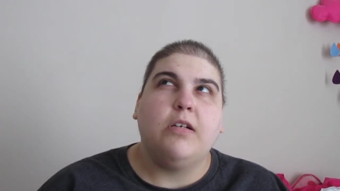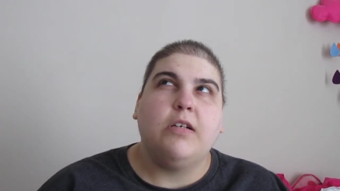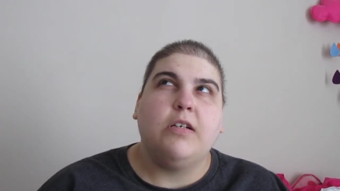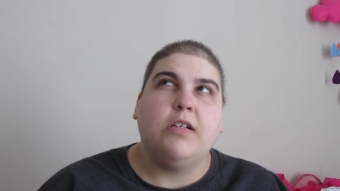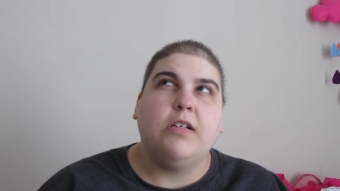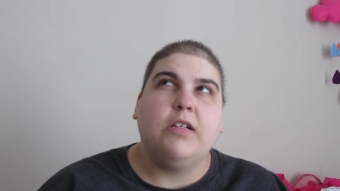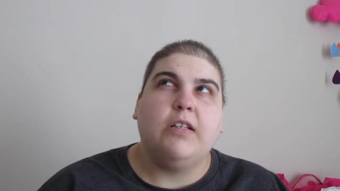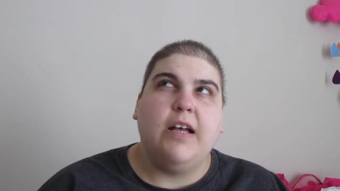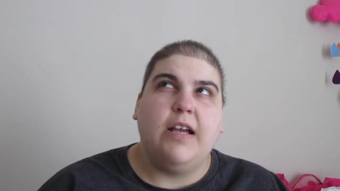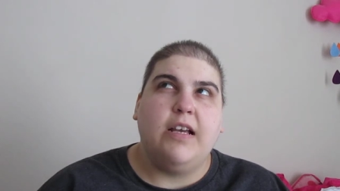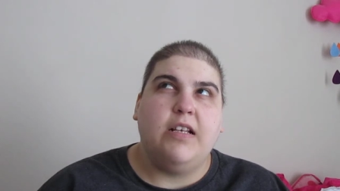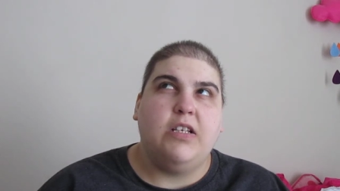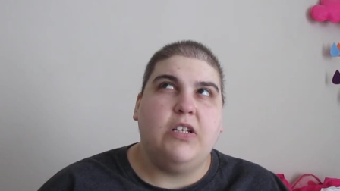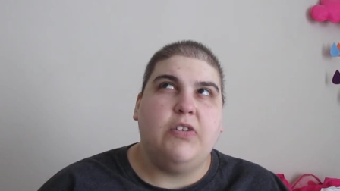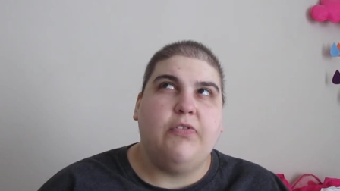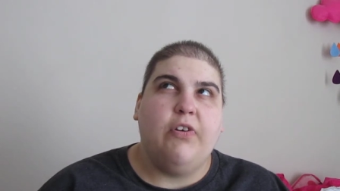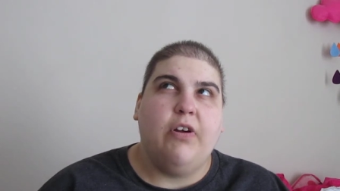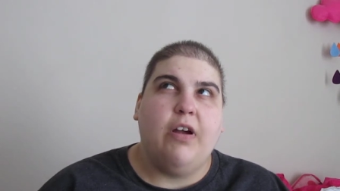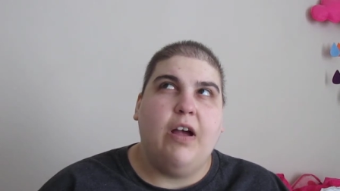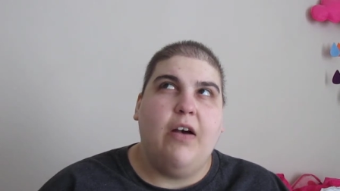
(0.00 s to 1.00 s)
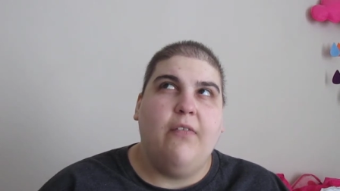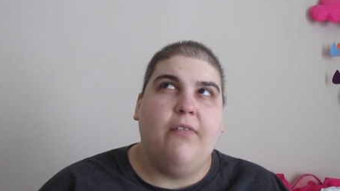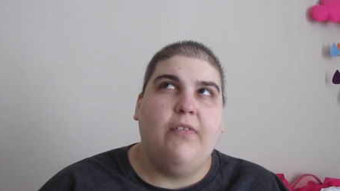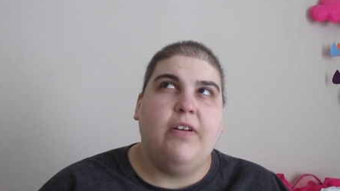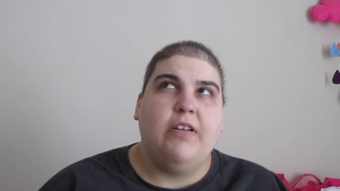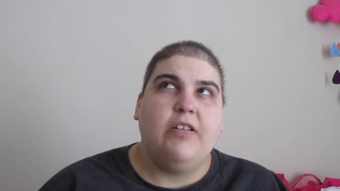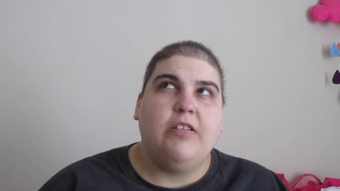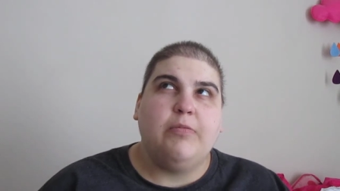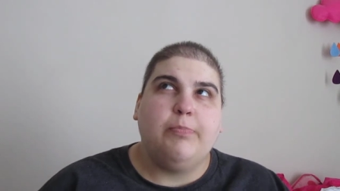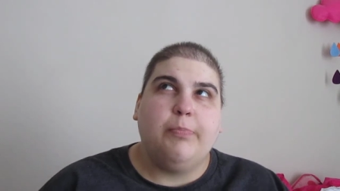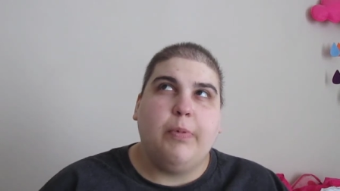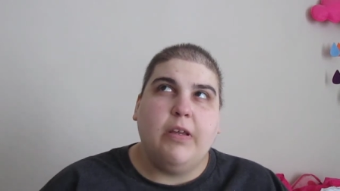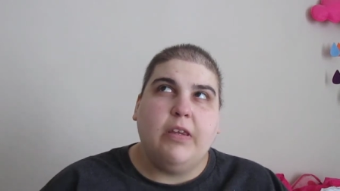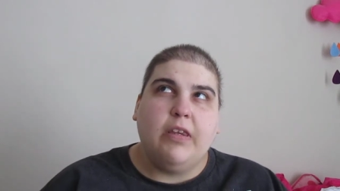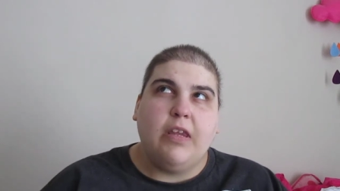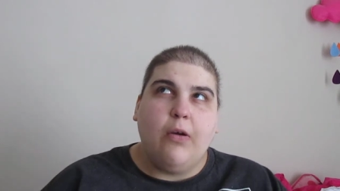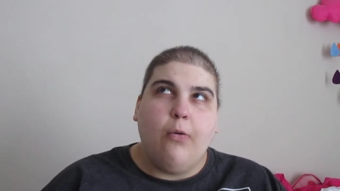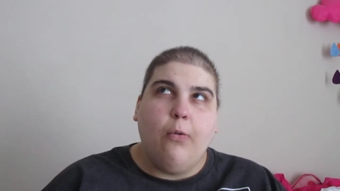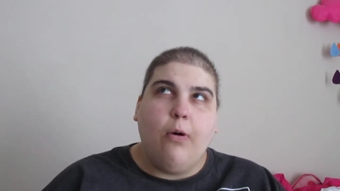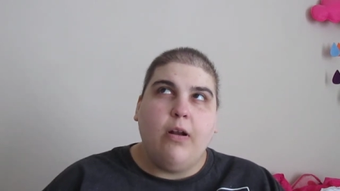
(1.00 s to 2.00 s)
classes for confidence, but
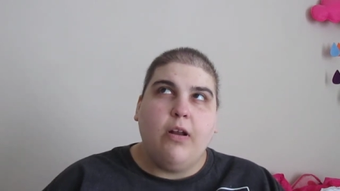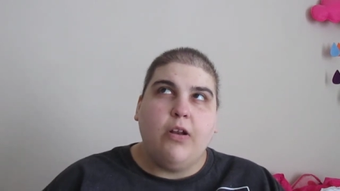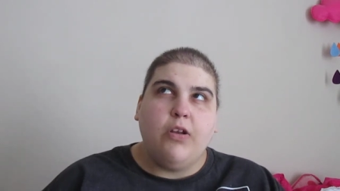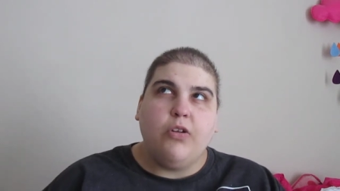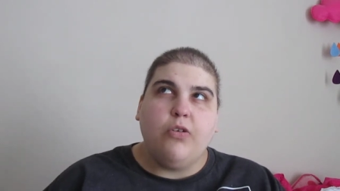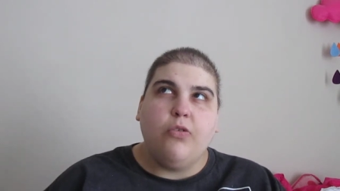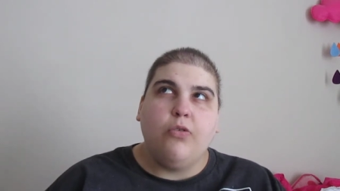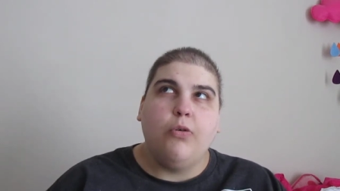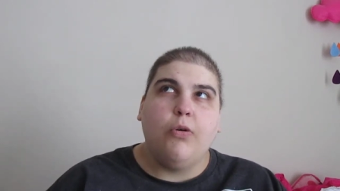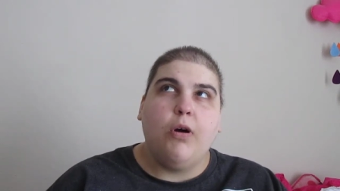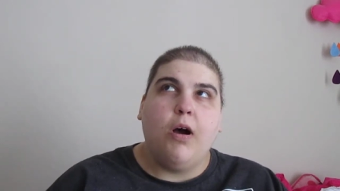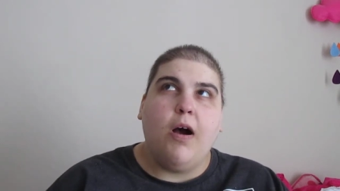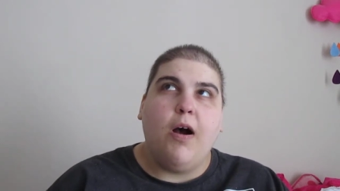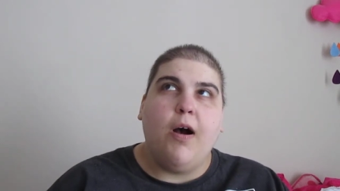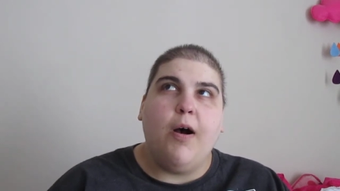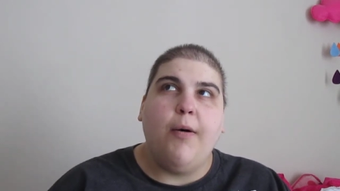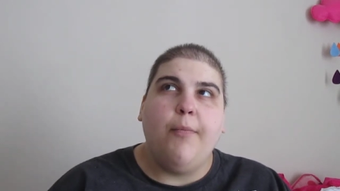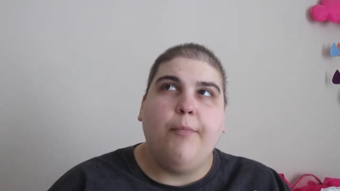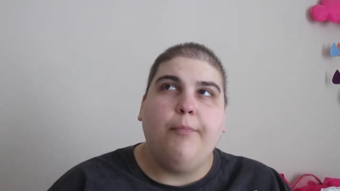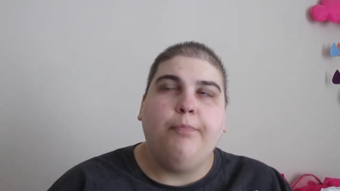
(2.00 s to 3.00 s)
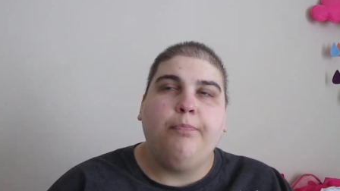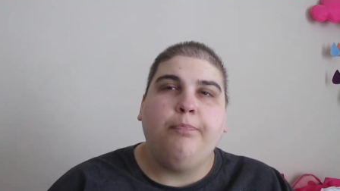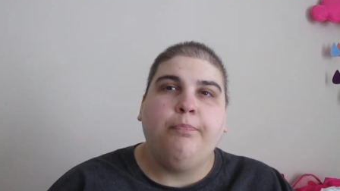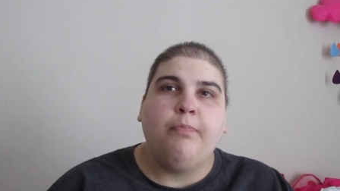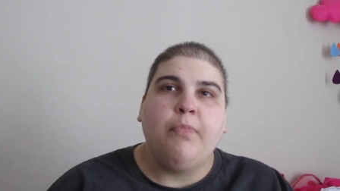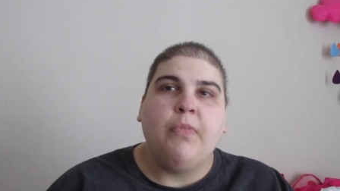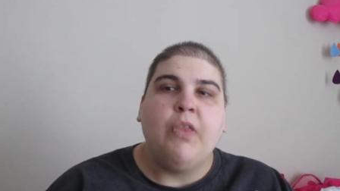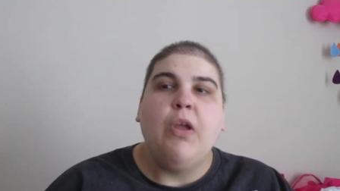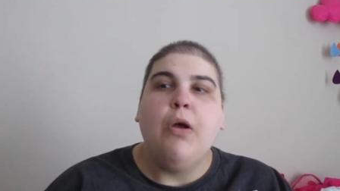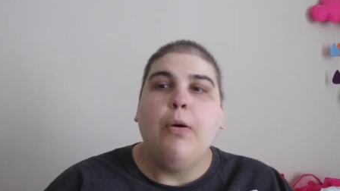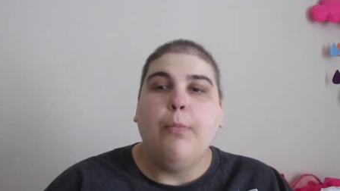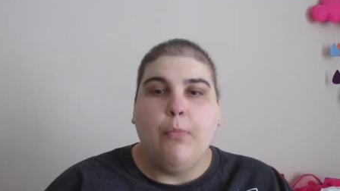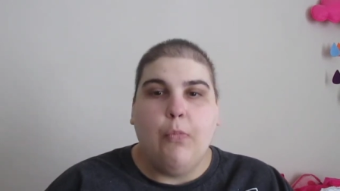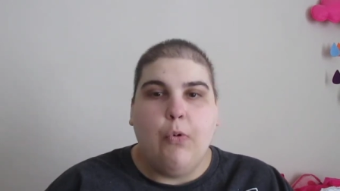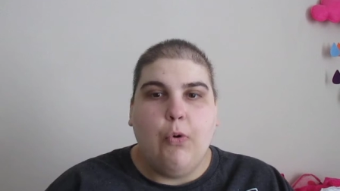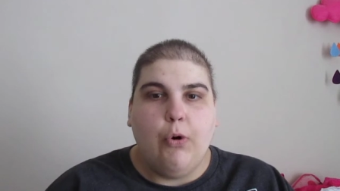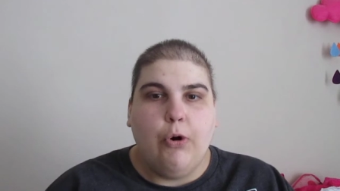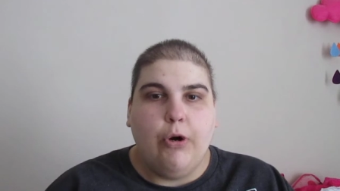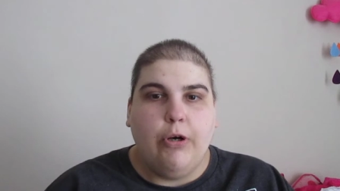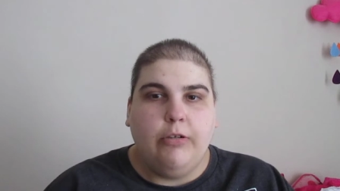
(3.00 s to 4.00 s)
they want to do um,
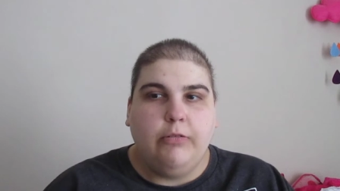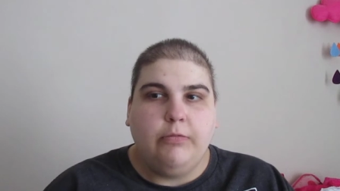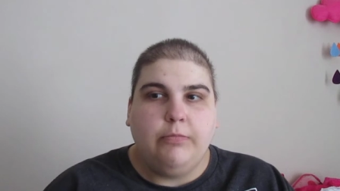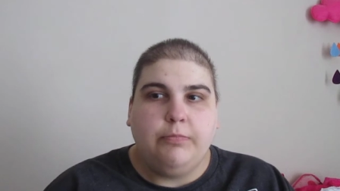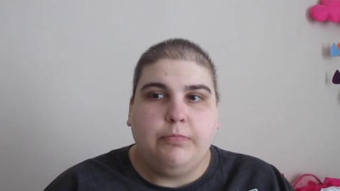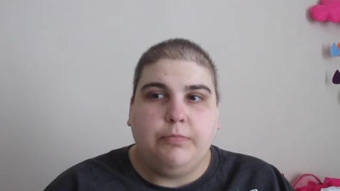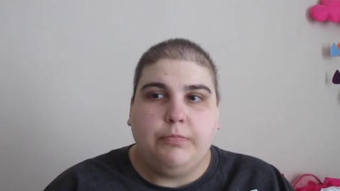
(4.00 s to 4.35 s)
more.